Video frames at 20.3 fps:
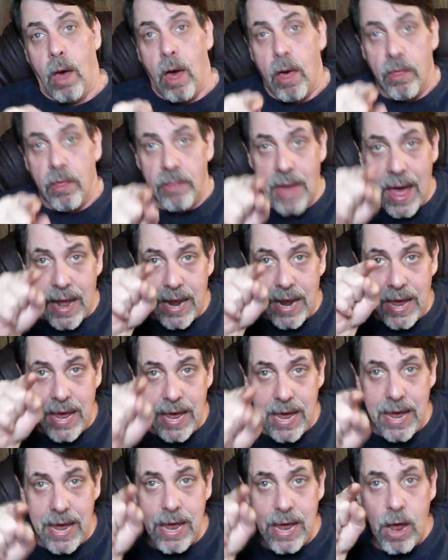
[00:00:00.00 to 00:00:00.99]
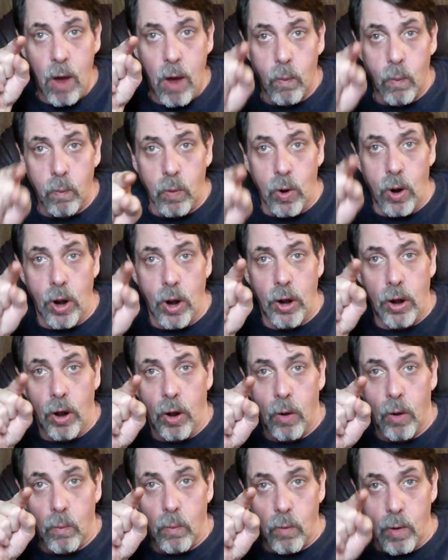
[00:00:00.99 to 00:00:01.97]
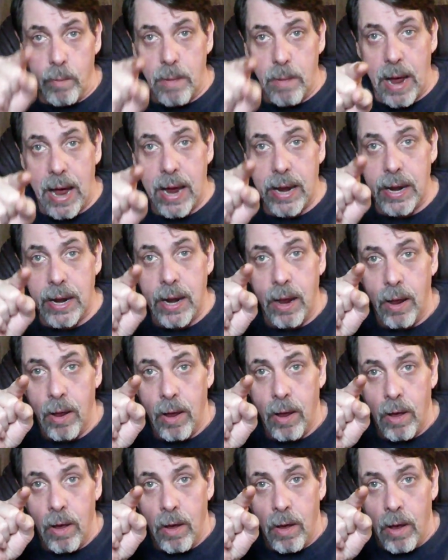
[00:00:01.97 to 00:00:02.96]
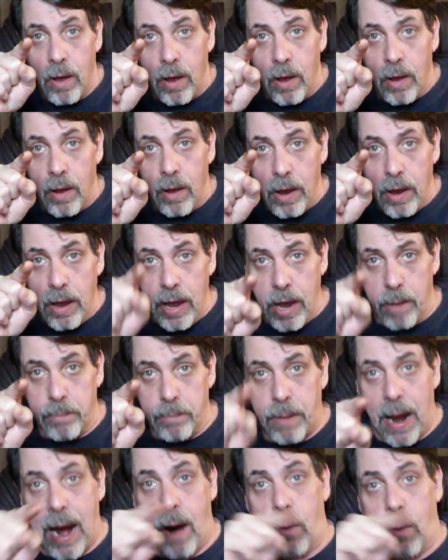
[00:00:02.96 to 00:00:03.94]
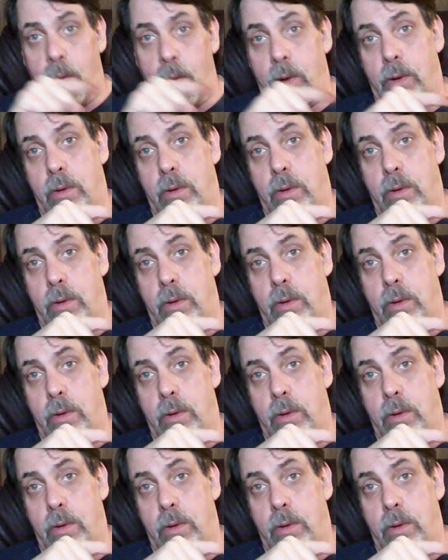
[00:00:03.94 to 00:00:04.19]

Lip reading: that he would remain in power.